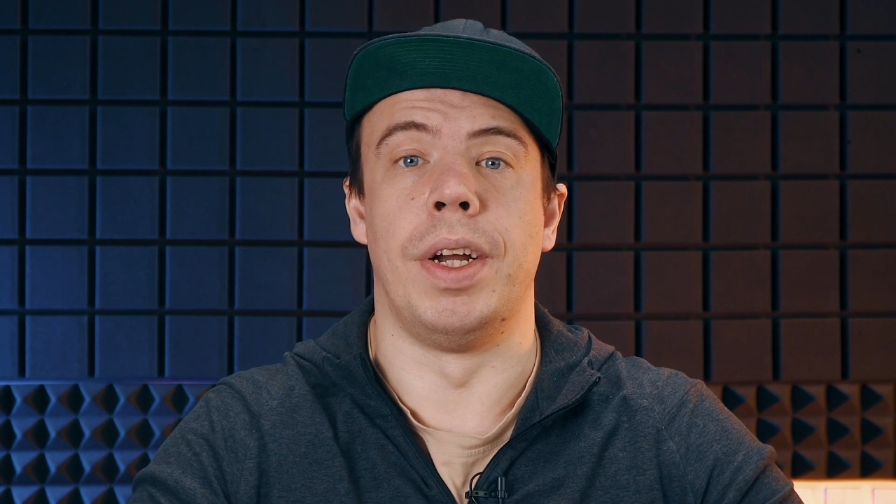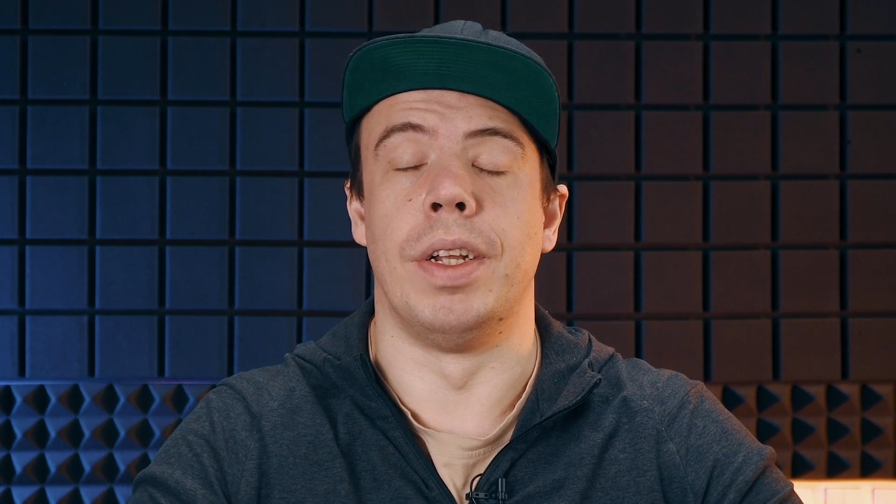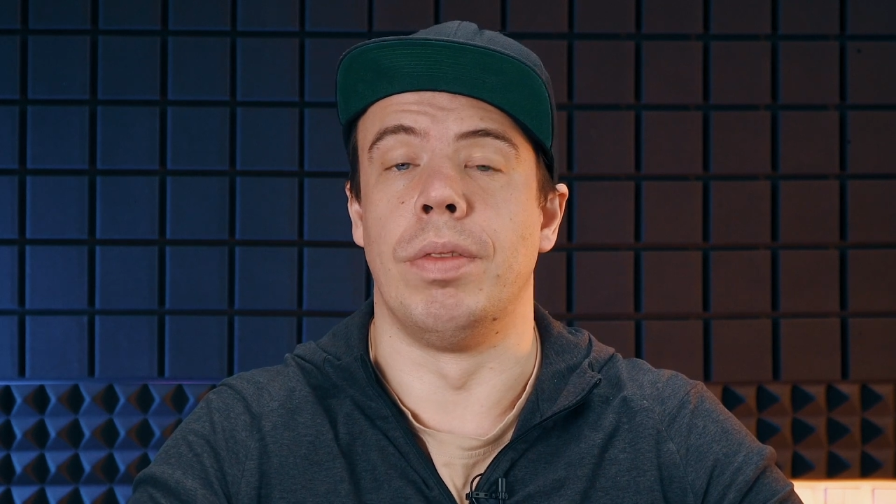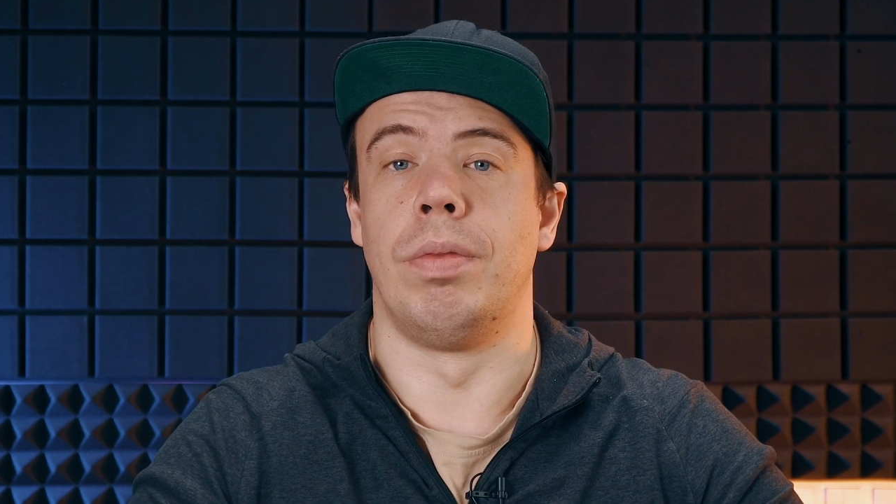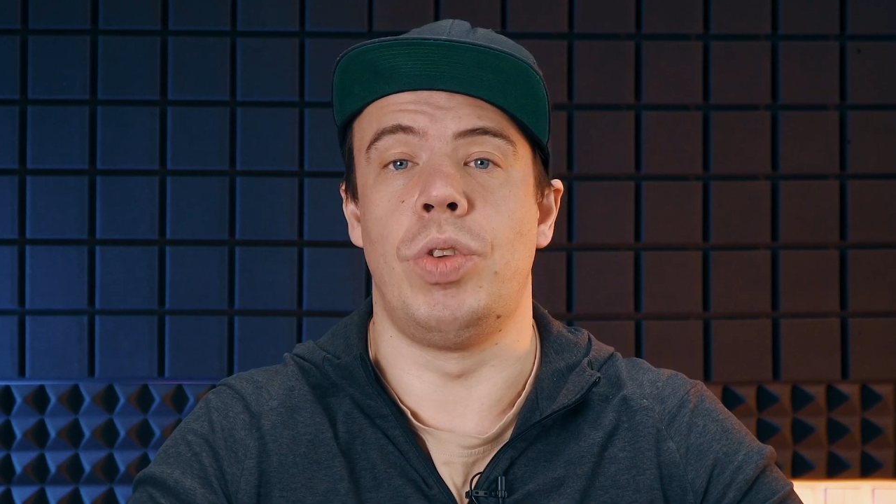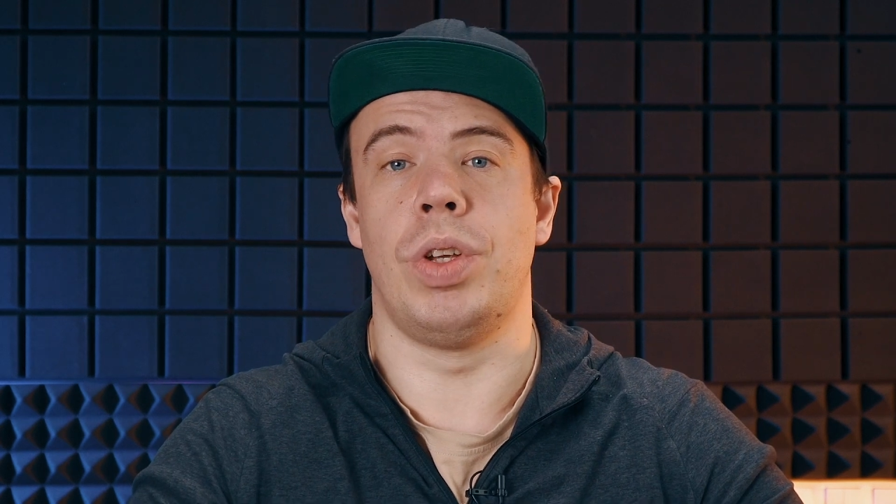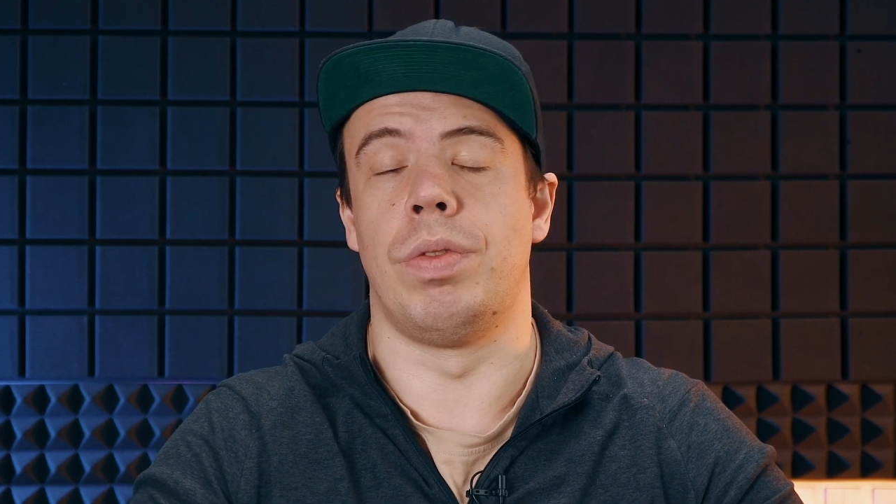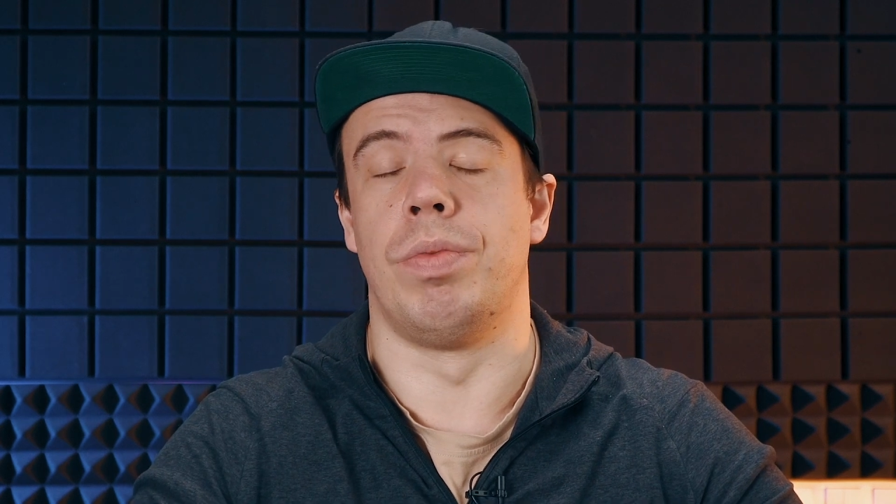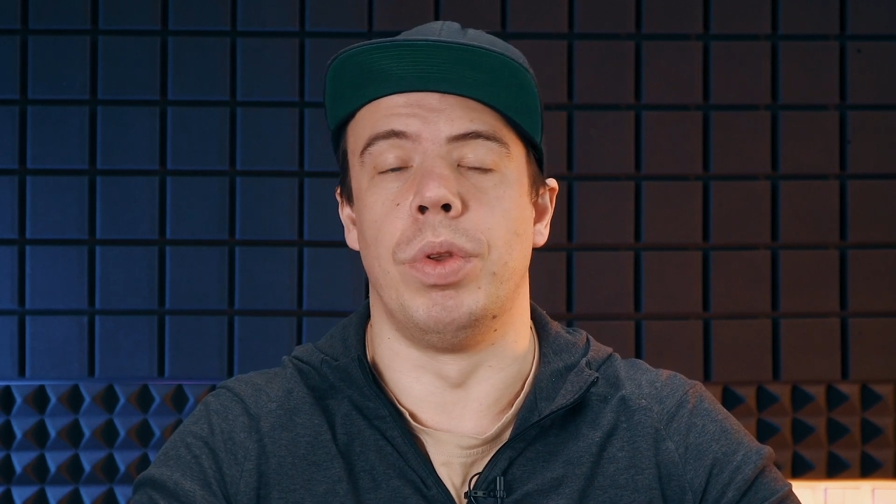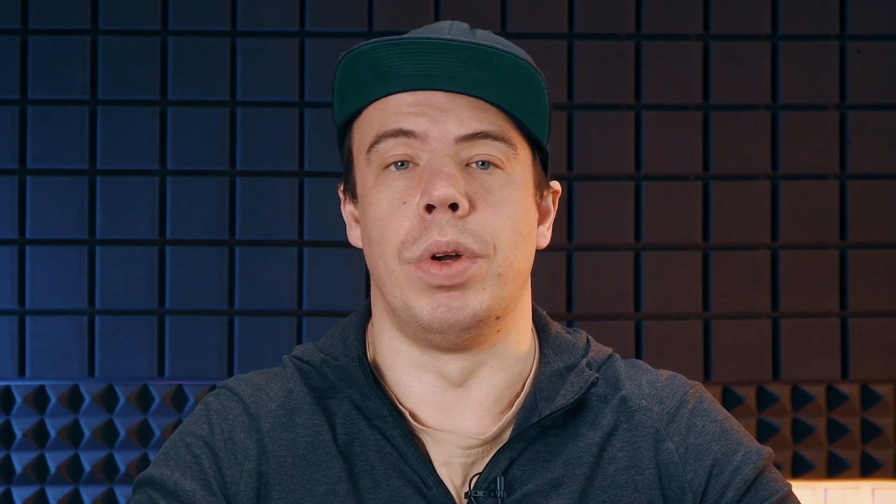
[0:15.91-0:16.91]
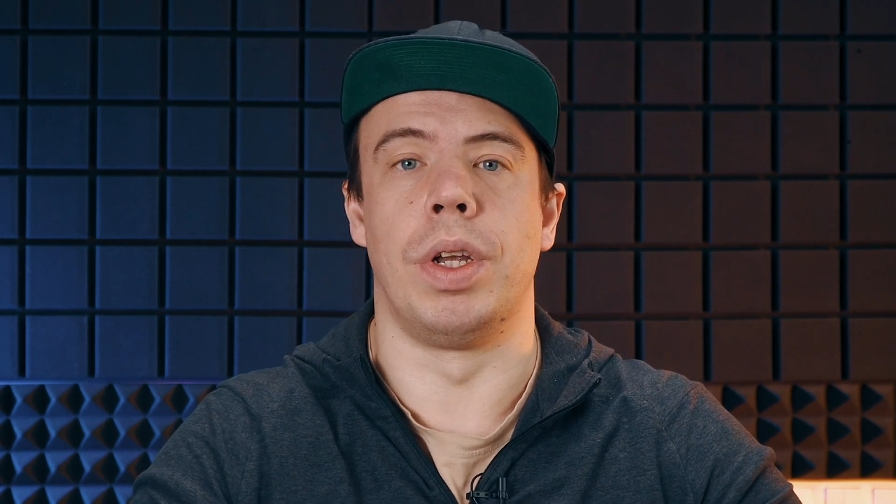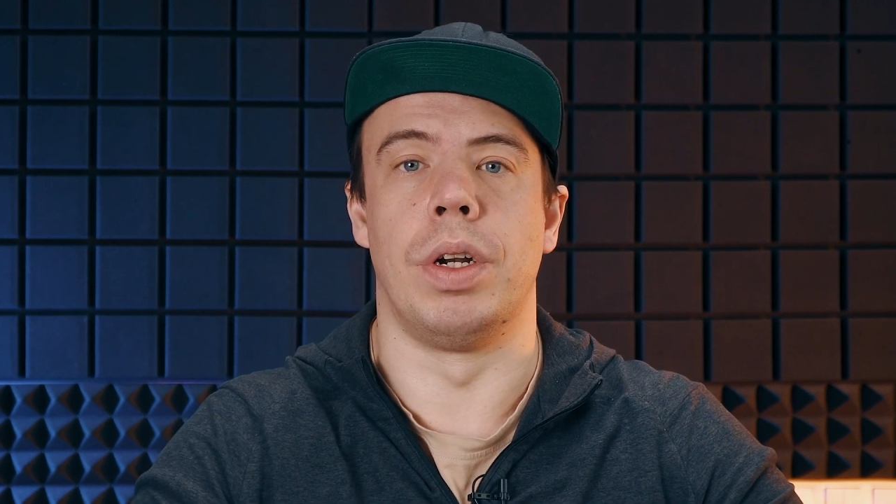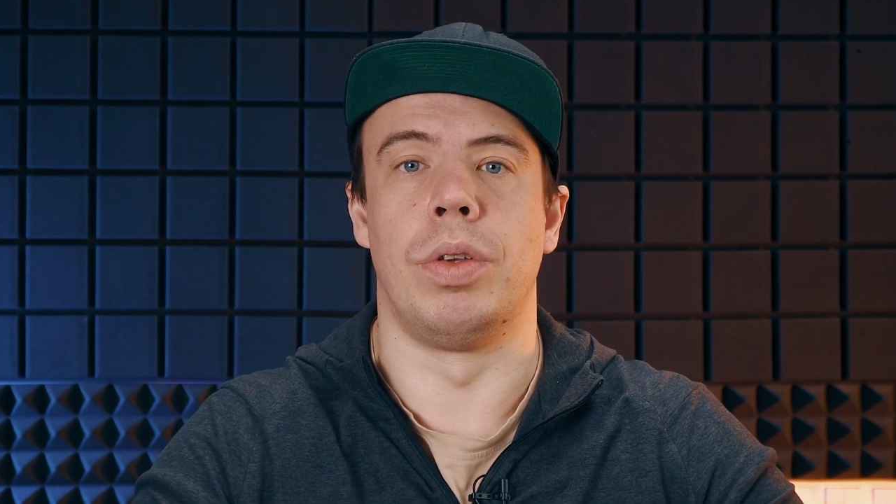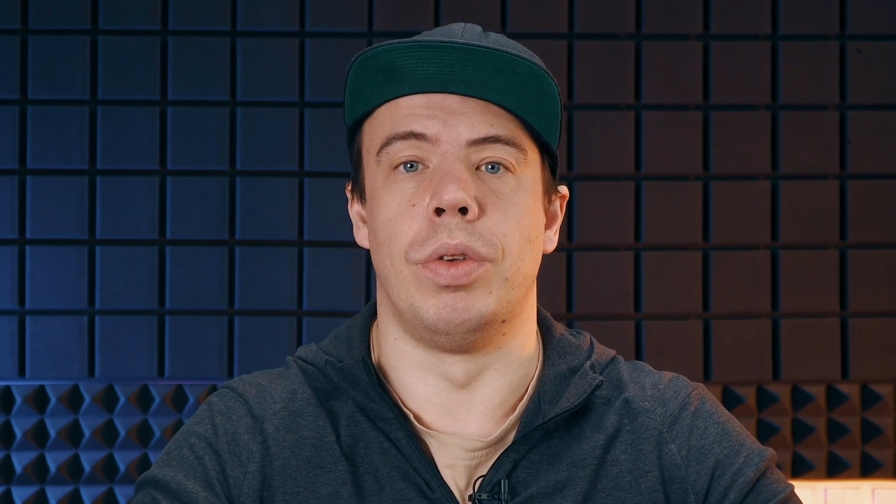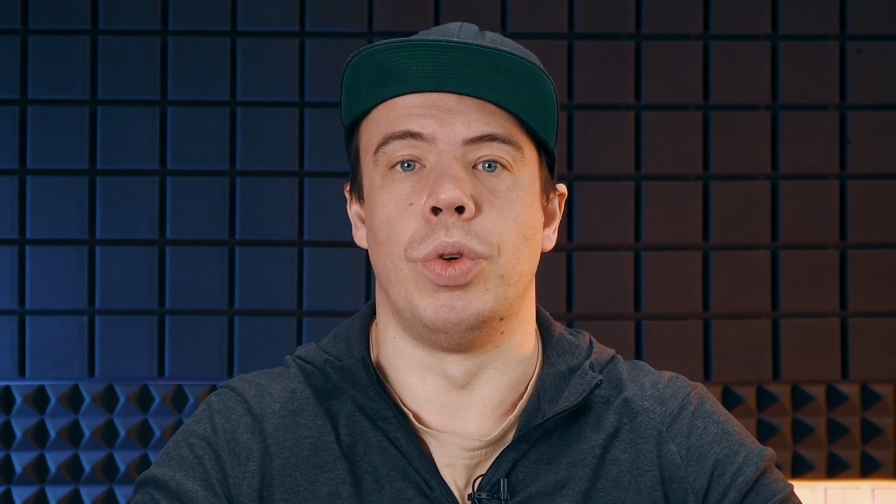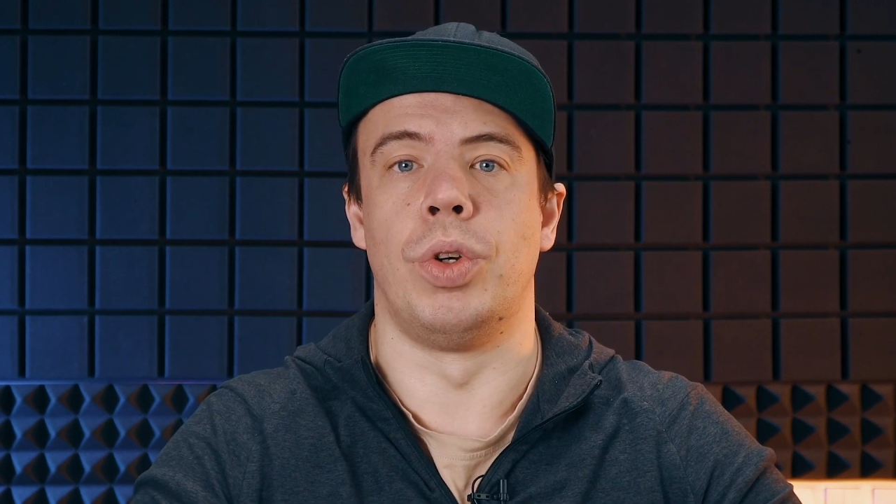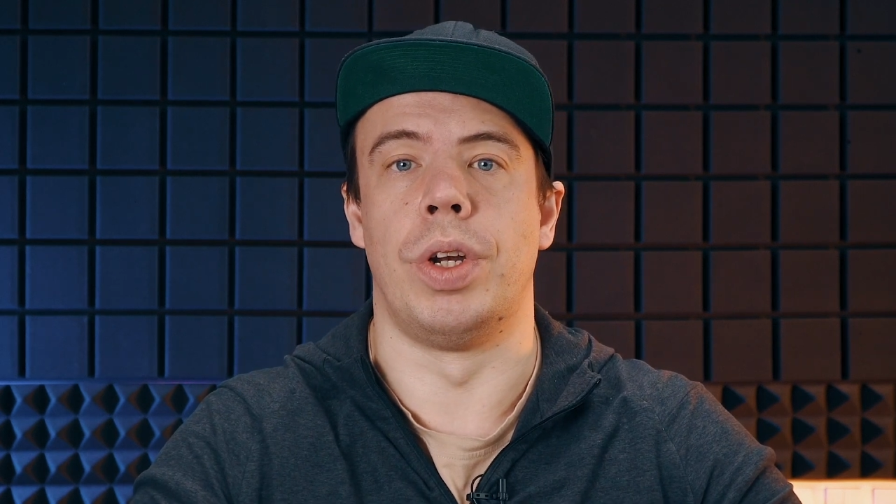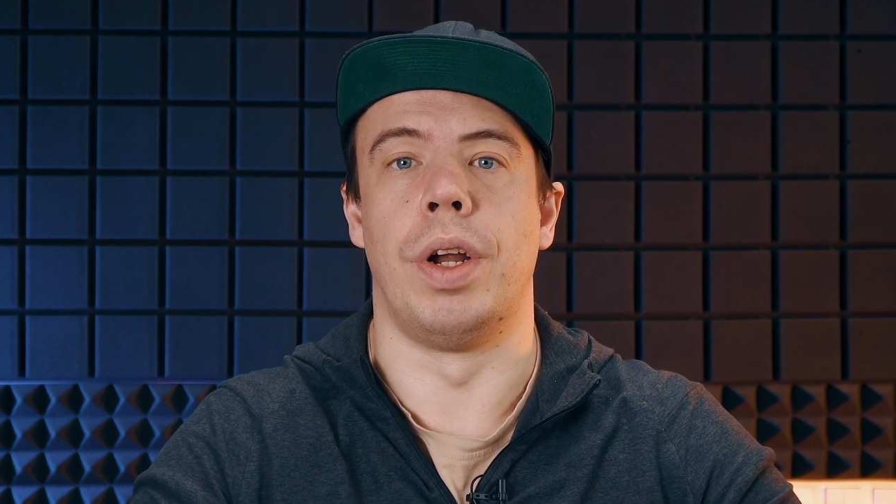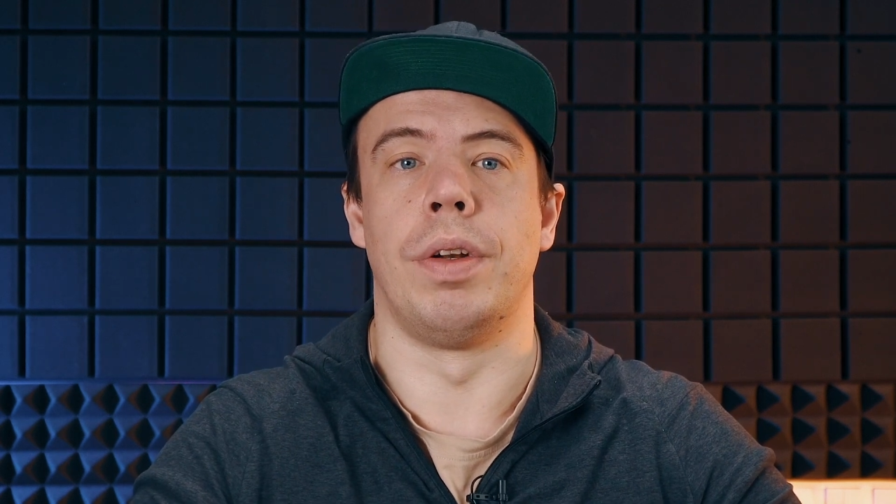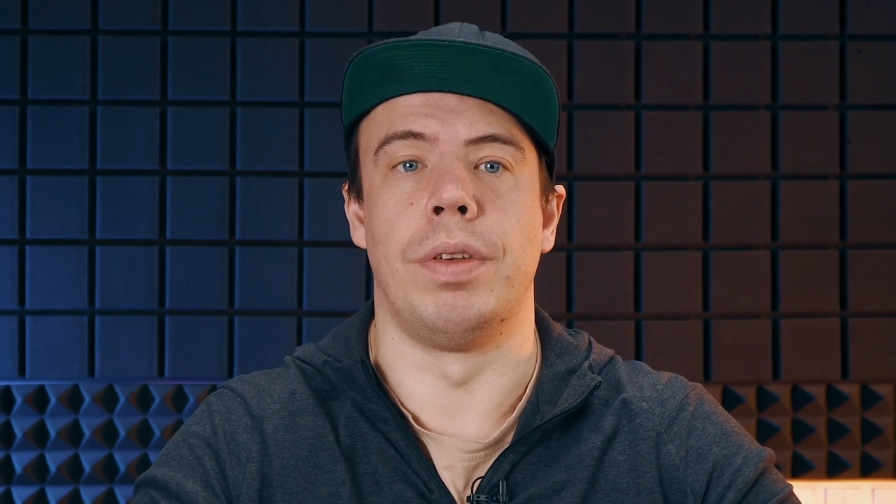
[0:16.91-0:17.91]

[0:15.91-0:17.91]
and just vlogger to share